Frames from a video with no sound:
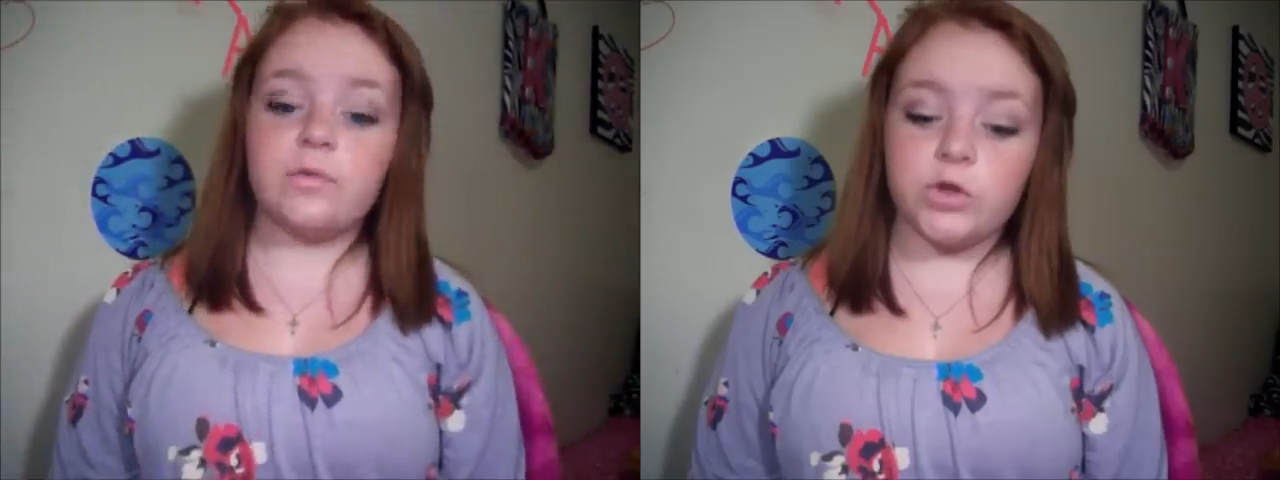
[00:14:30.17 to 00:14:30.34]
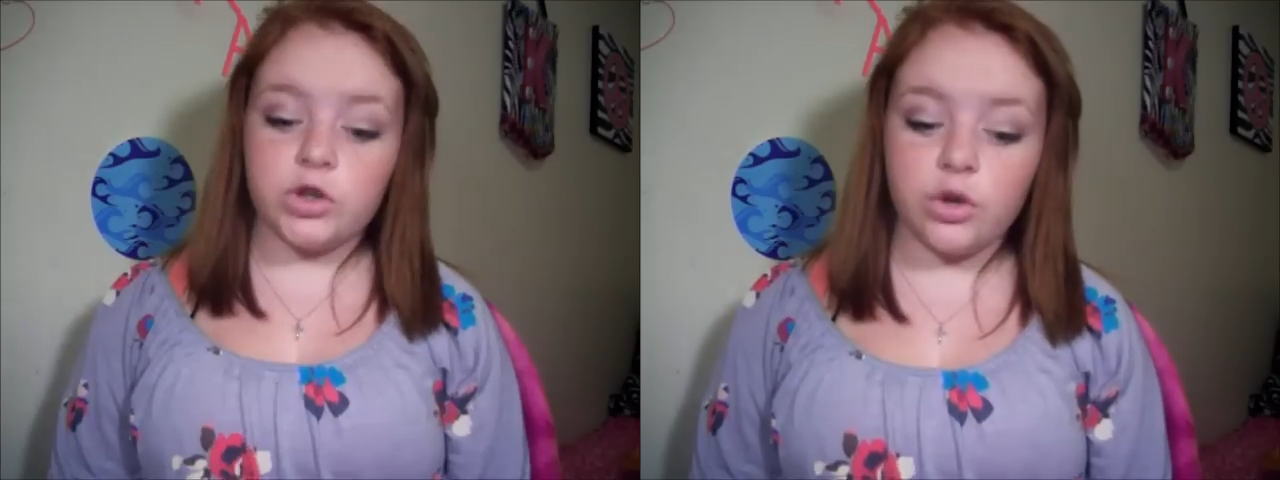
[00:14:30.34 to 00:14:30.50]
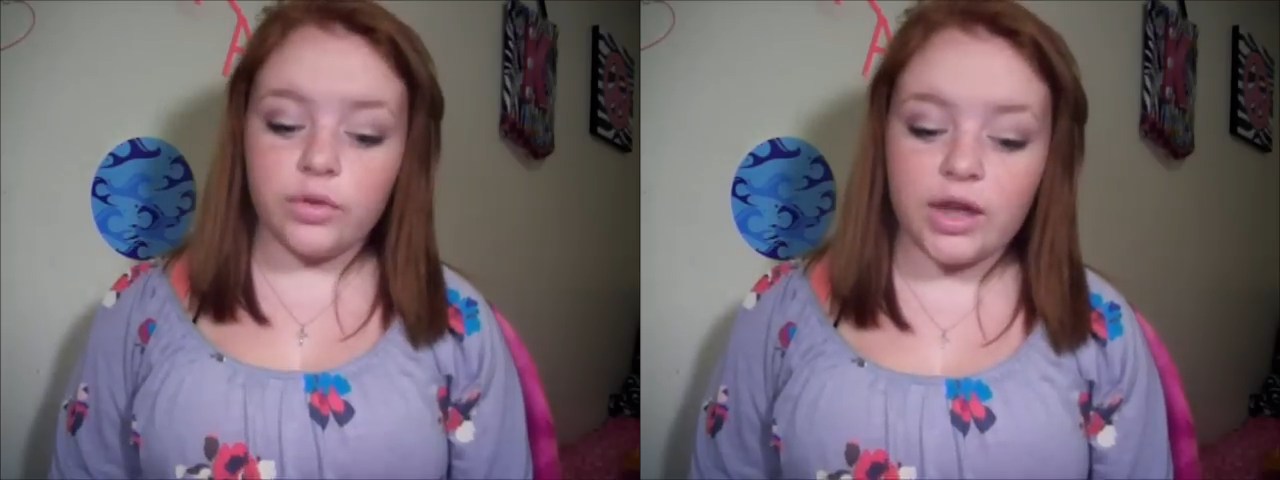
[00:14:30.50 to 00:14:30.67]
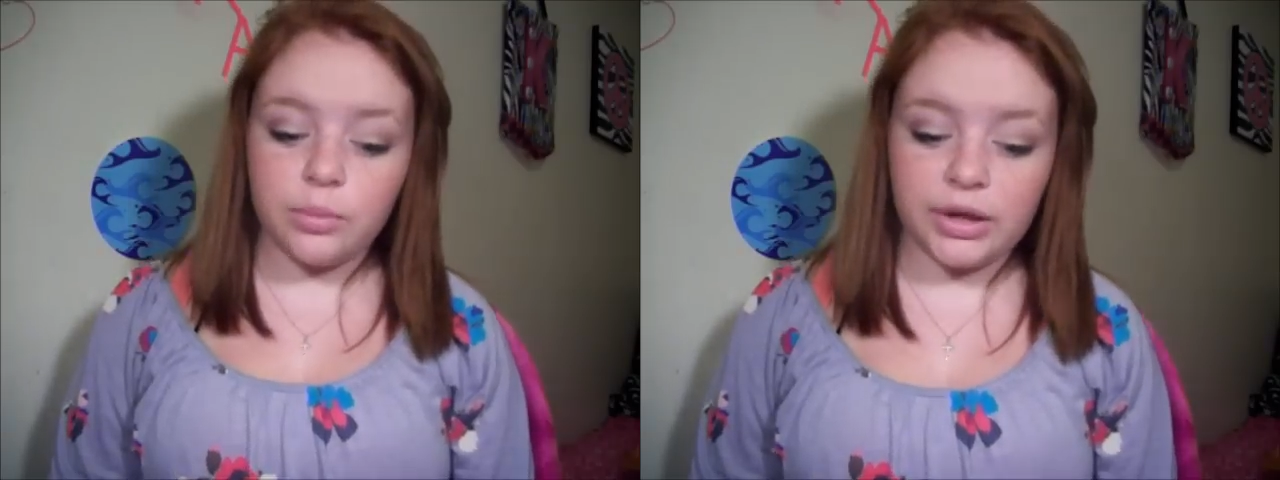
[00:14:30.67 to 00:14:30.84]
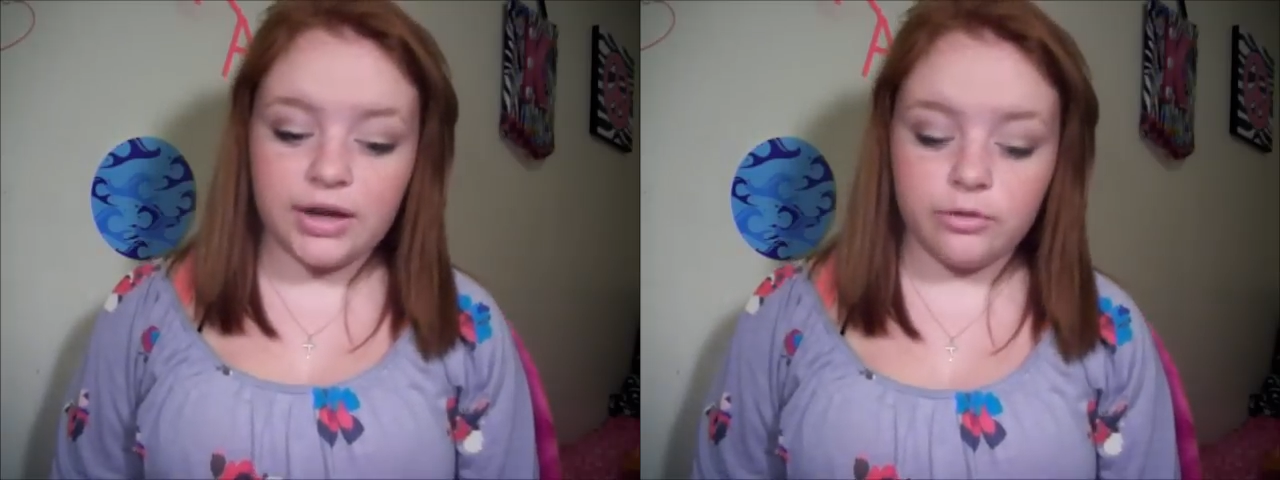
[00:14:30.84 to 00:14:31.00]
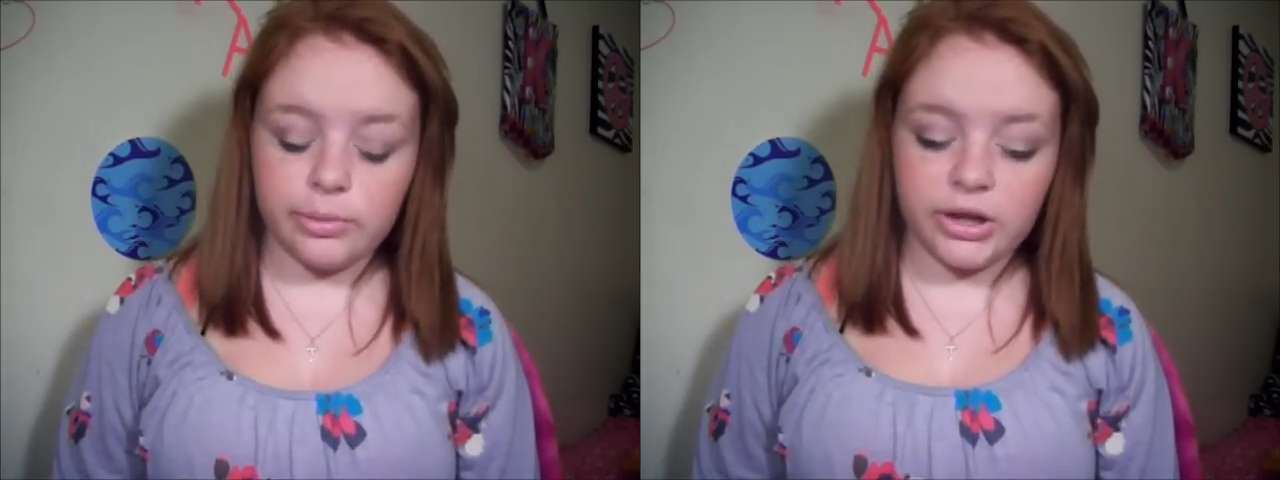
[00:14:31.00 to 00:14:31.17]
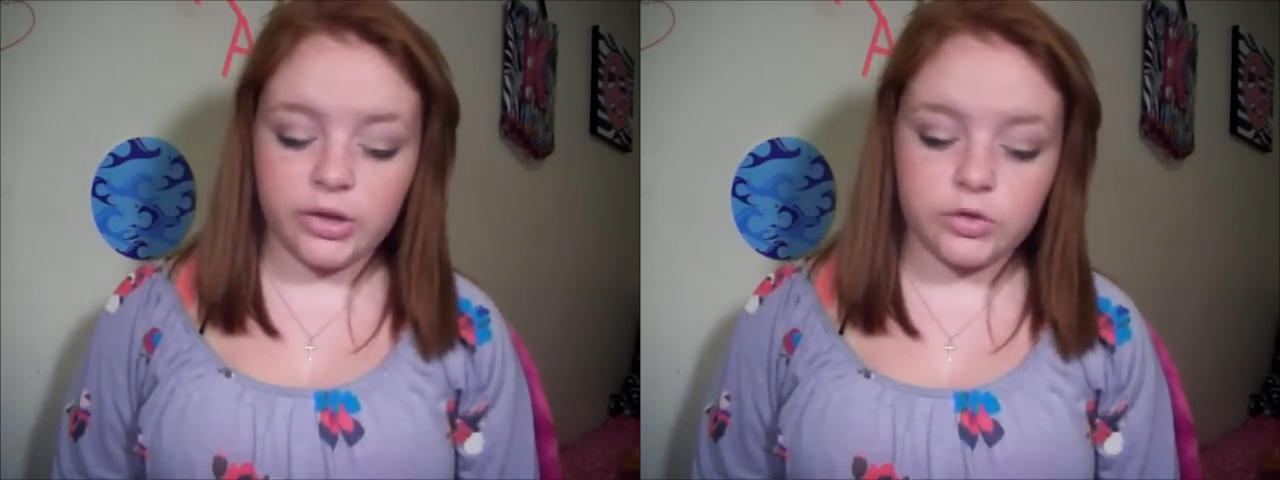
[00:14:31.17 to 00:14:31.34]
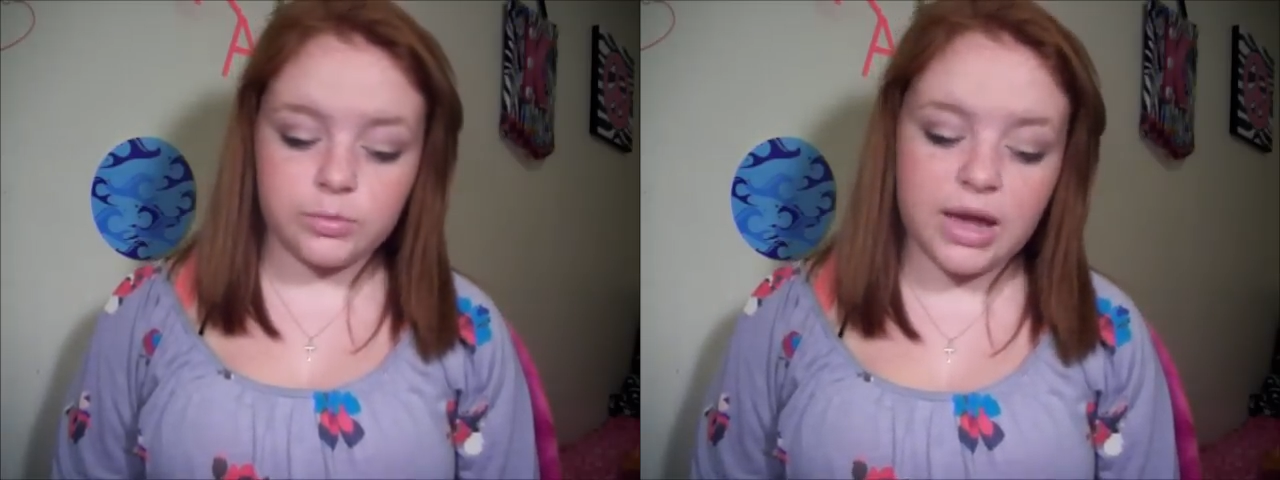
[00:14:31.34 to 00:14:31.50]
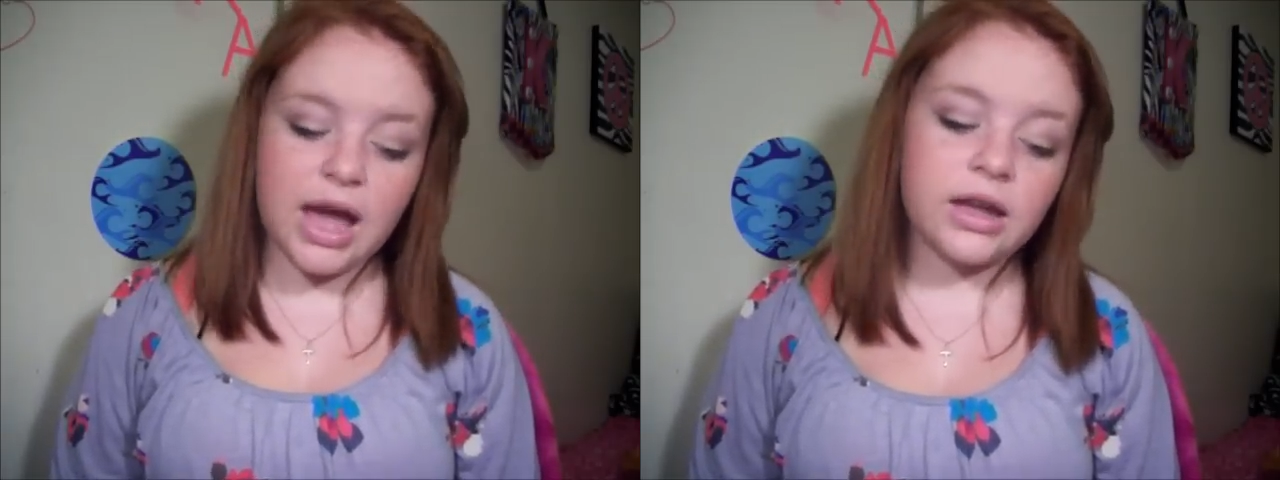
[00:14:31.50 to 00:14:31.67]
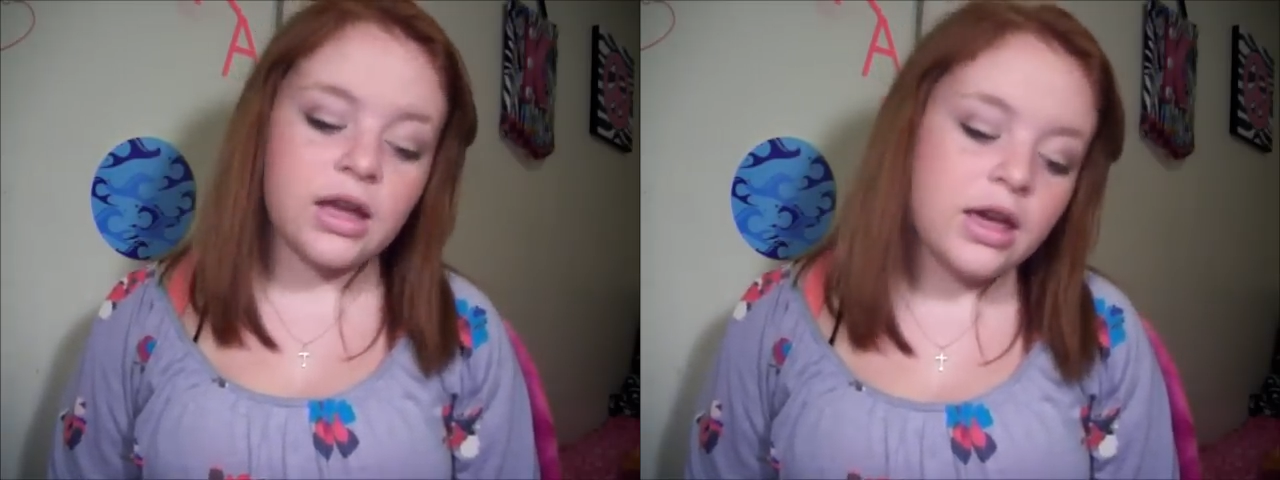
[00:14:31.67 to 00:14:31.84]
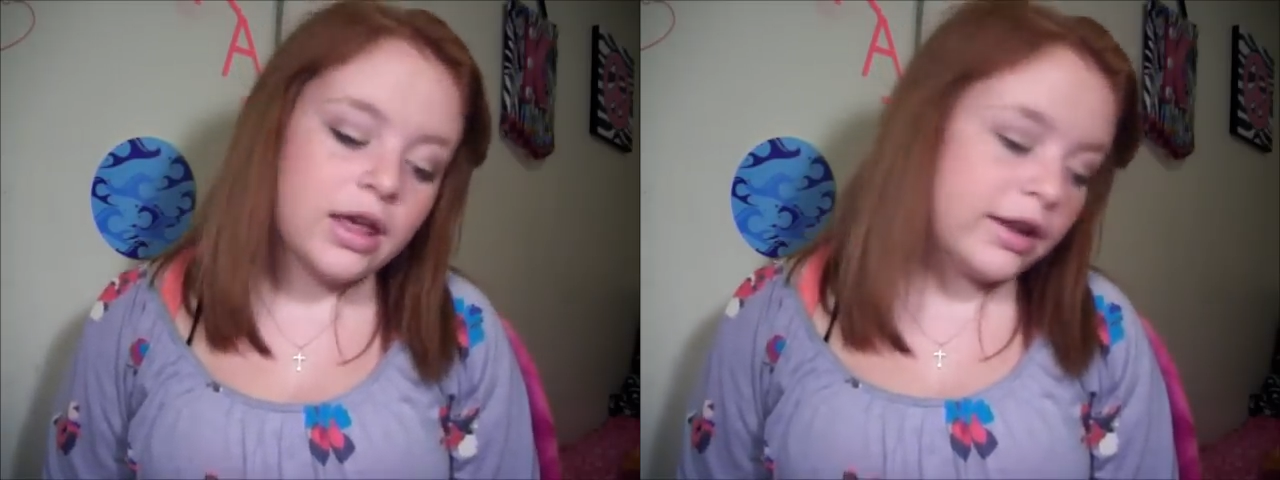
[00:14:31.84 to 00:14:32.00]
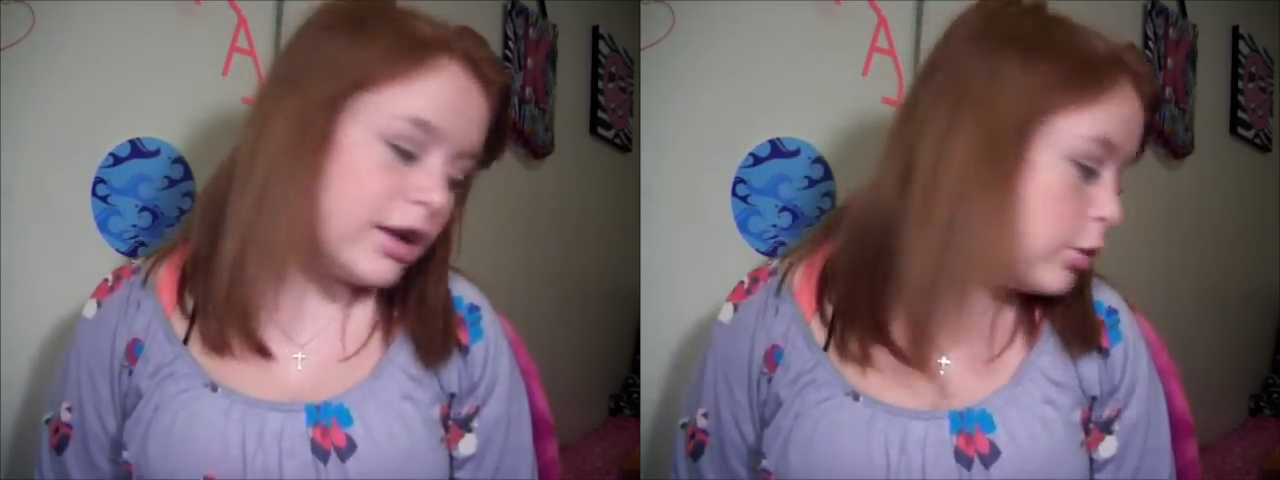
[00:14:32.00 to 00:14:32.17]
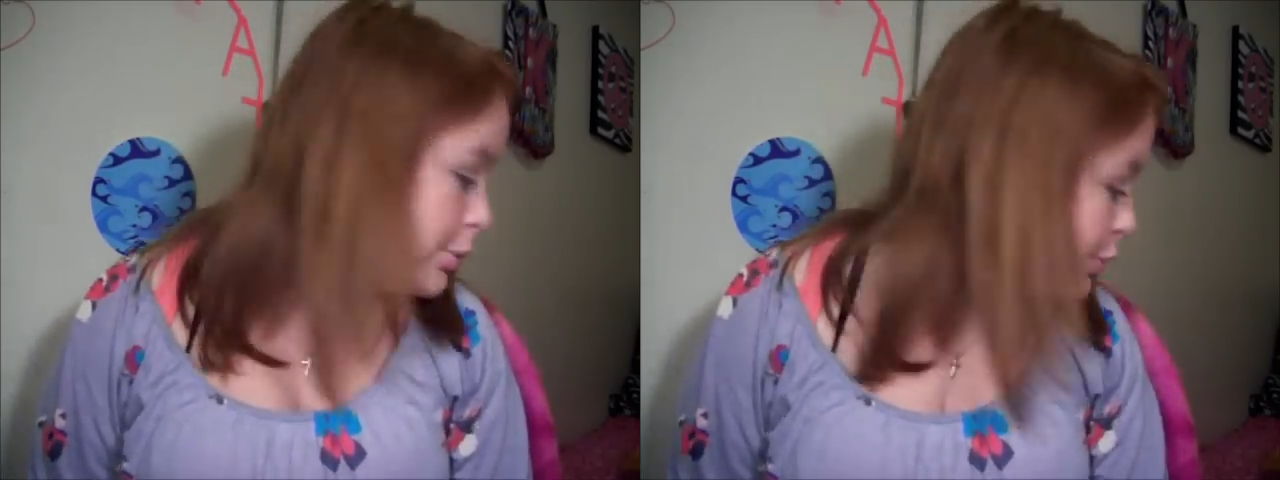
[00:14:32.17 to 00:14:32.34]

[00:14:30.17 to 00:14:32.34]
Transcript: to know that when everybody goes back. And I hope you